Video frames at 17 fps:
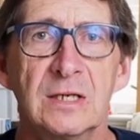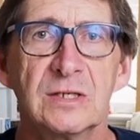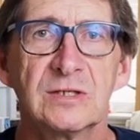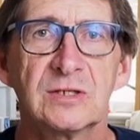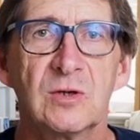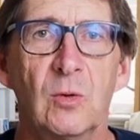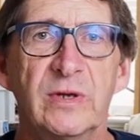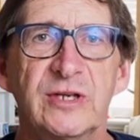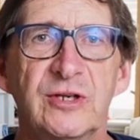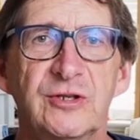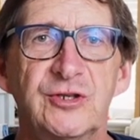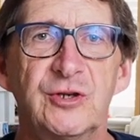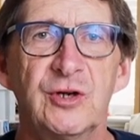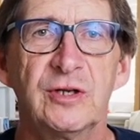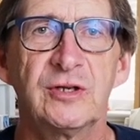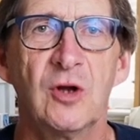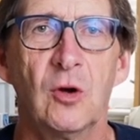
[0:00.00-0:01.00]
So what you
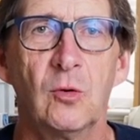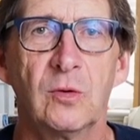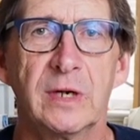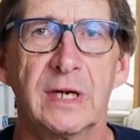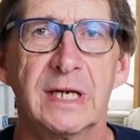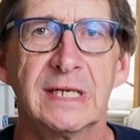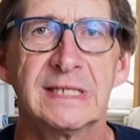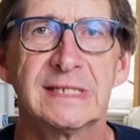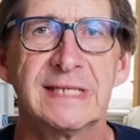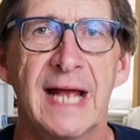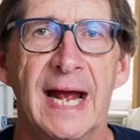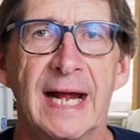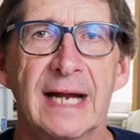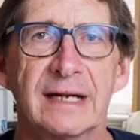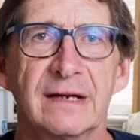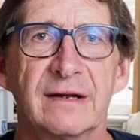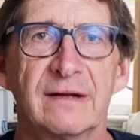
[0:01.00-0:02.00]
should note is
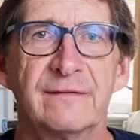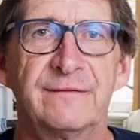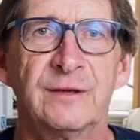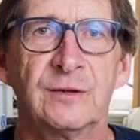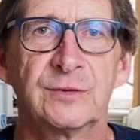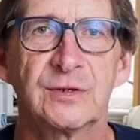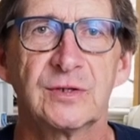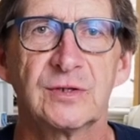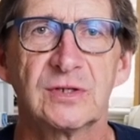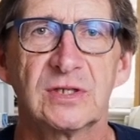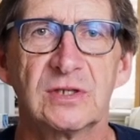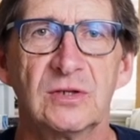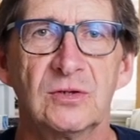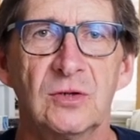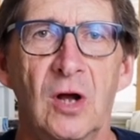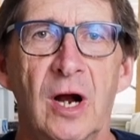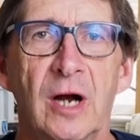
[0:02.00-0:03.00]
that filters
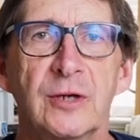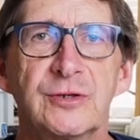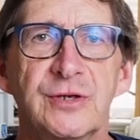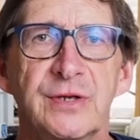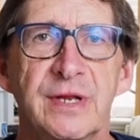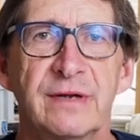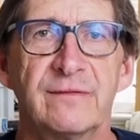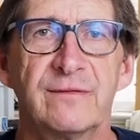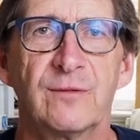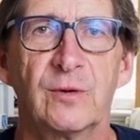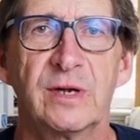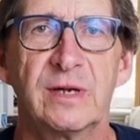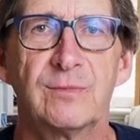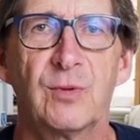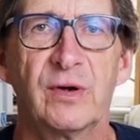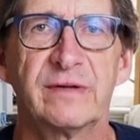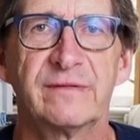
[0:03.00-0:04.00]
larger than
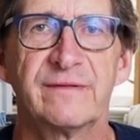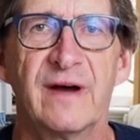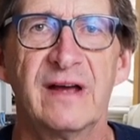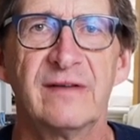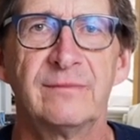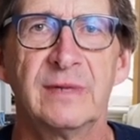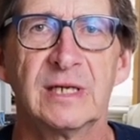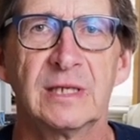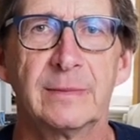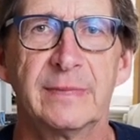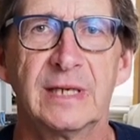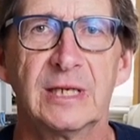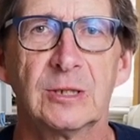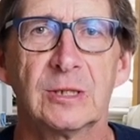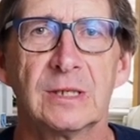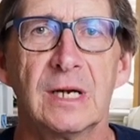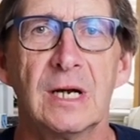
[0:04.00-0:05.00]
40.5
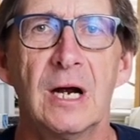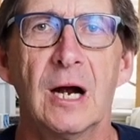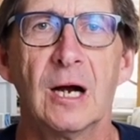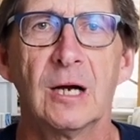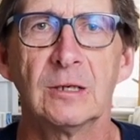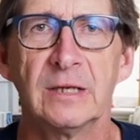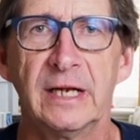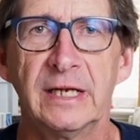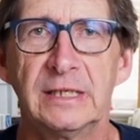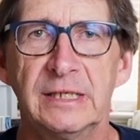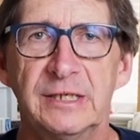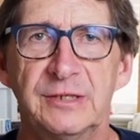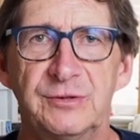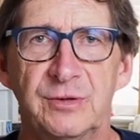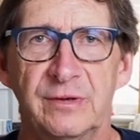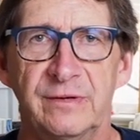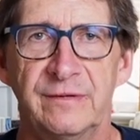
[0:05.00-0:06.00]
millimeter are
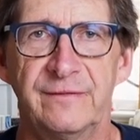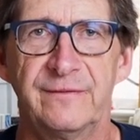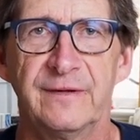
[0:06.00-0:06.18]
likely to